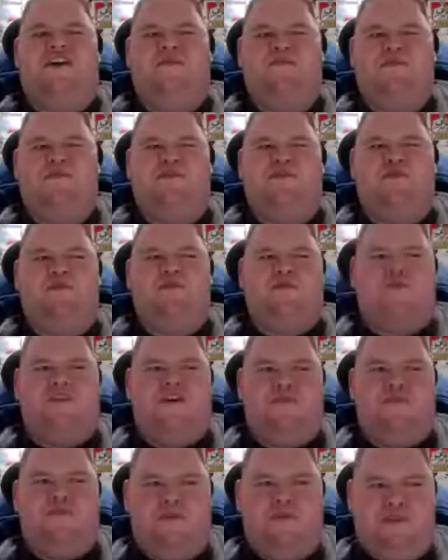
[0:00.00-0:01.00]
Super
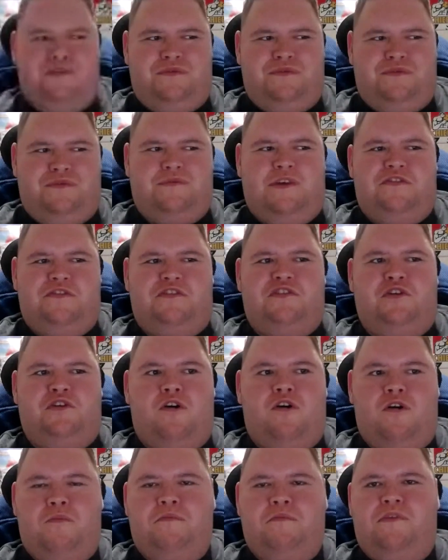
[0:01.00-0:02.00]
Rugby as a
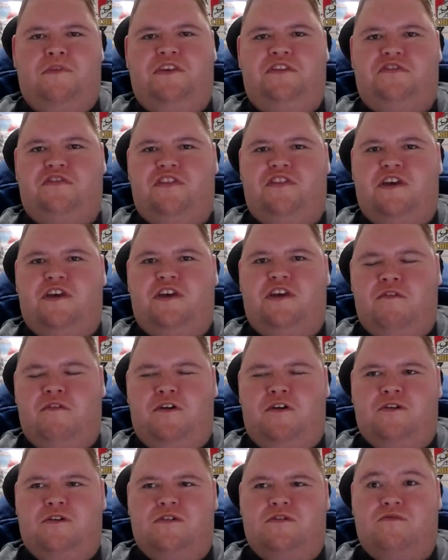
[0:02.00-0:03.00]
comp needs to have
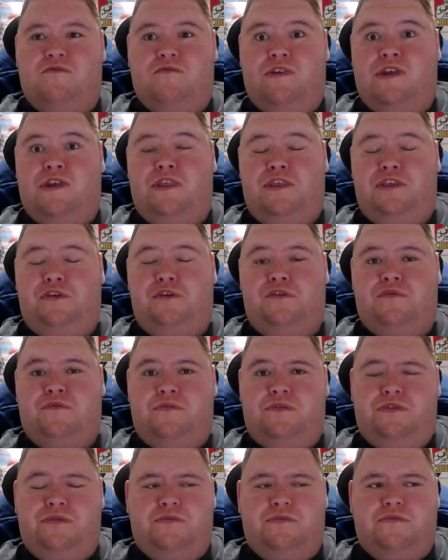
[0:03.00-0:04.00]
a really good
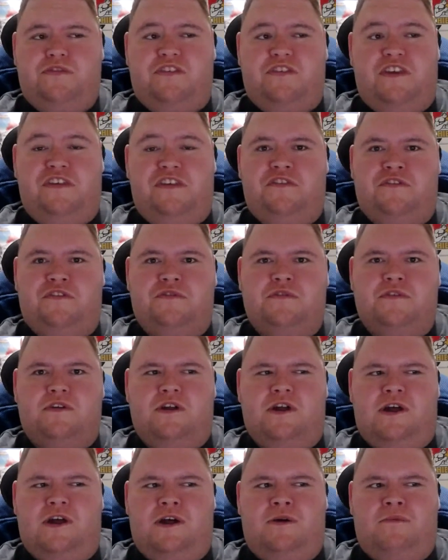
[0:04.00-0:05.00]
season,
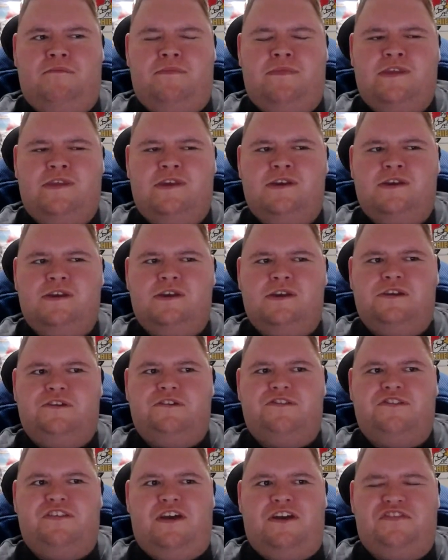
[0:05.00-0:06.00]

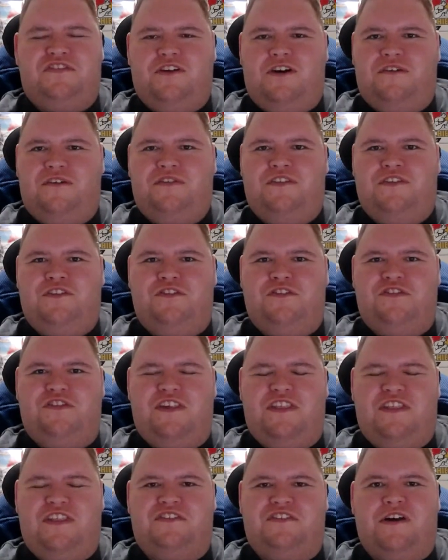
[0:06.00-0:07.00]
because outside the New
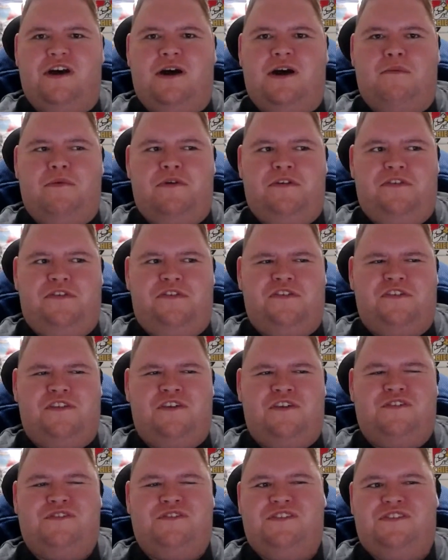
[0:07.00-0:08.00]
Zealand derbies,
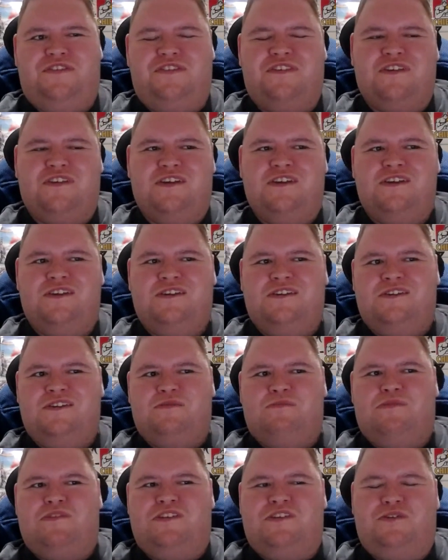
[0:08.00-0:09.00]
there's
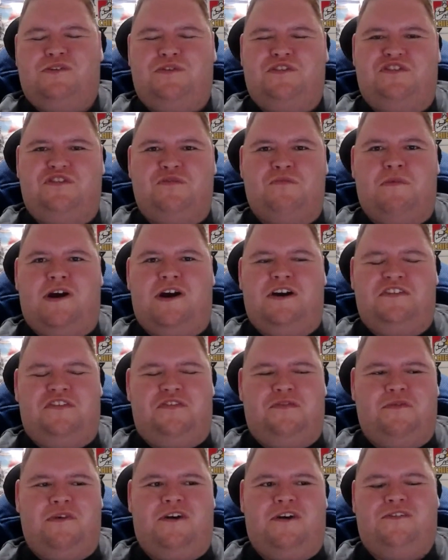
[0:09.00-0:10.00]
a bit of question marks
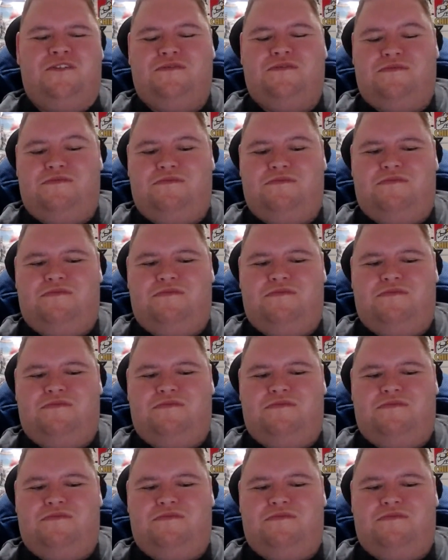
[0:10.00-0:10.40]
about